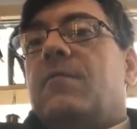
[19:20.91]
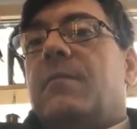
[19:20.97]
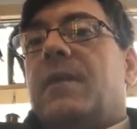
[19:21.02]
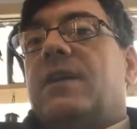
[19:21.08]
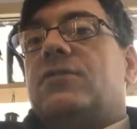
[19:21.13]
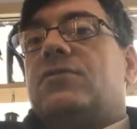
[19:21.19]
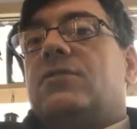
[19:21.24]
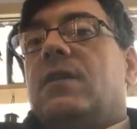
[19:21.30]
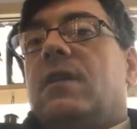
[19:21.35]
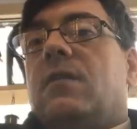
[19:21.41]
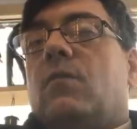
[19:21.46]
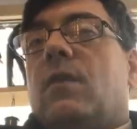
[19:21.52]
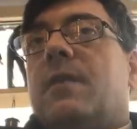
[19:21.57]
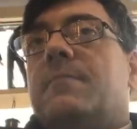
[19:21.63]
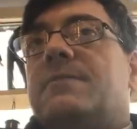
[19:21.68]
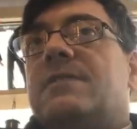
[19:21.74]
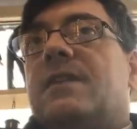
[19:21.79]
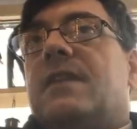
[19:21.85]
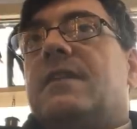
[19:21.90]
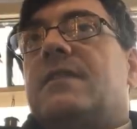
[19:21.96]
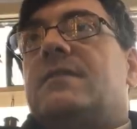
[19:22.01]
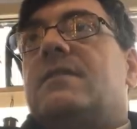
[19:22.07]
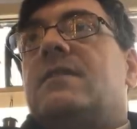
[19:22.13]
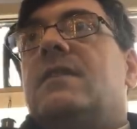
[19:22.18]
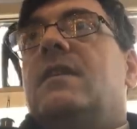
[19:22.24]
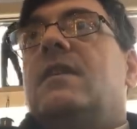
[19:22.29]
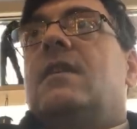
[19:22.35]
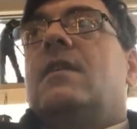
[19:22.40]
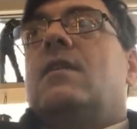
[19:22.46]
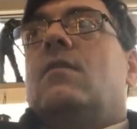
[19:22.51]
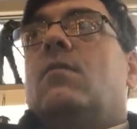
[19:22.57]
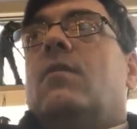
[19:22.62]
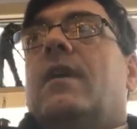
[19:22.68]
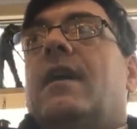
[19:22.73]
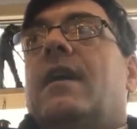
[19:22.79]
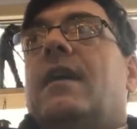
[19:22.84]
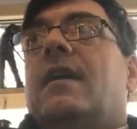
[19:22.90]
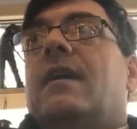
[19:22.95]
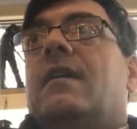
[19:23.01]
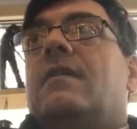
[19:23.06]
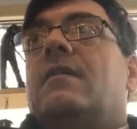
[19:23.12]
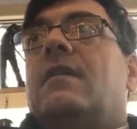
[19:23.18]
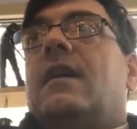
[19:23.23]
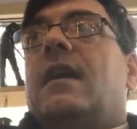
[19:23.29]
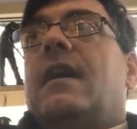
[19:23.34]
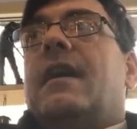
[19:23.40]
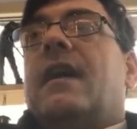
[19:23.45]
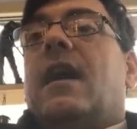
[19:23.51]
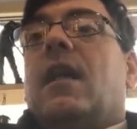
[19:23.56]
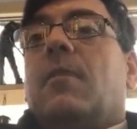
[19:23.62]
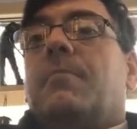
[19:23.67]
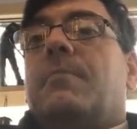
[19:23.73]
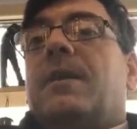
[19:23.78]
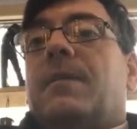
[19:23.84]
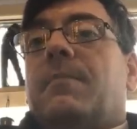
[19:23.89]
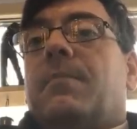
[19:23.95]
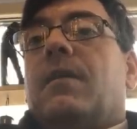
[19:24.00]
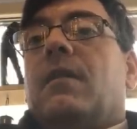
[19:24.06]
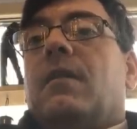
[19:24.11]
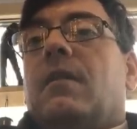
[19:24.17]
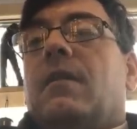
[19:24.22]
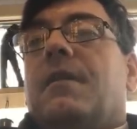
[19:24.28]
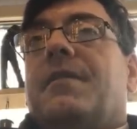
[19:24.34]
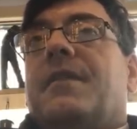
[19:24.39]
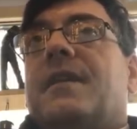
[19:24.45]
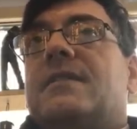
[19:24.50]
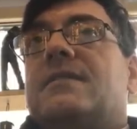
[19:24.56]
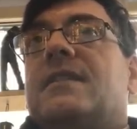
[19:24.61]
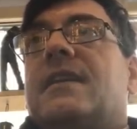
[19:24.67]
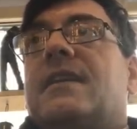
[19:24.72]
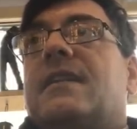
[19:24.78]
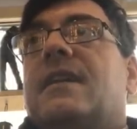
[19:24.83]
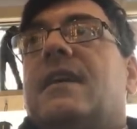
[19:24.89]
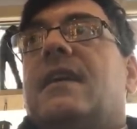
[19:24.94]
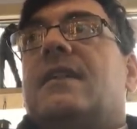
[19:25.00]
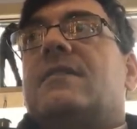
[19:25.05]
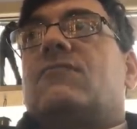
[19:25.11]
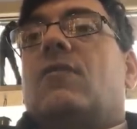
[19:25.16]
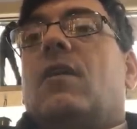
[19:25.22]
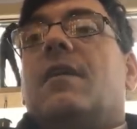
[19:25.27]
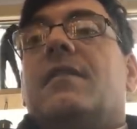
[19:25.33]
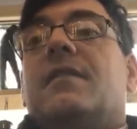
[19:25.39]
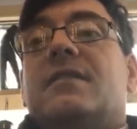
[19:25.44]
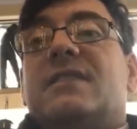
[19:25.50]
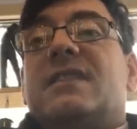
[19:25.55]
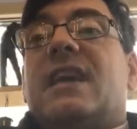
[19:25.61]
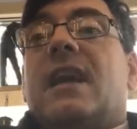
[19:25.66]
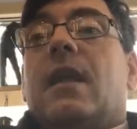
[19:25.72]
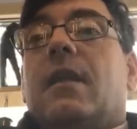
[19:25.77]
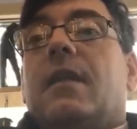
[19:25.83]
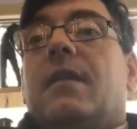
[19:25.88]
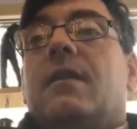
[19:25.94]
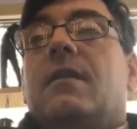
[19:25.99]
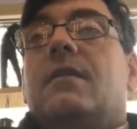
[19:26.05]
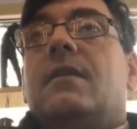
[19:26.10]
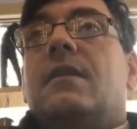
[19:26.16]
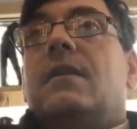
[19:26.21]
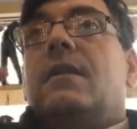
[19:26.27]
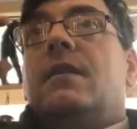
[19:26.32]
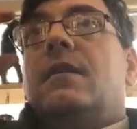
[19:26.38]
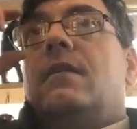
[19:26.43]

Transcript: informational website where I help people and things like that rather than selling